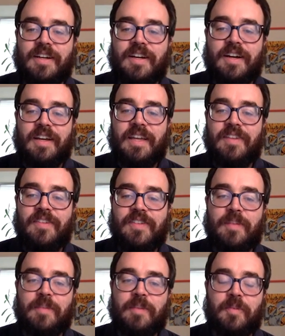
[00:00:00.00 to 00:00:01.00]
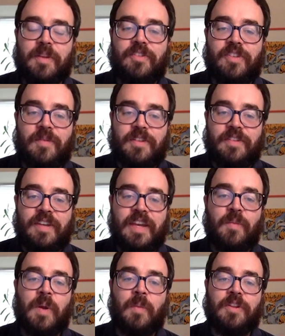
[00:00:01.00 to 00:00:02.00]
Uh, in
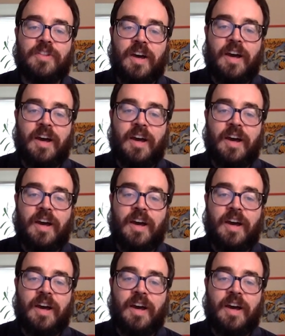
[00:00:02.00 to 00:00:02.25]
C++17, we would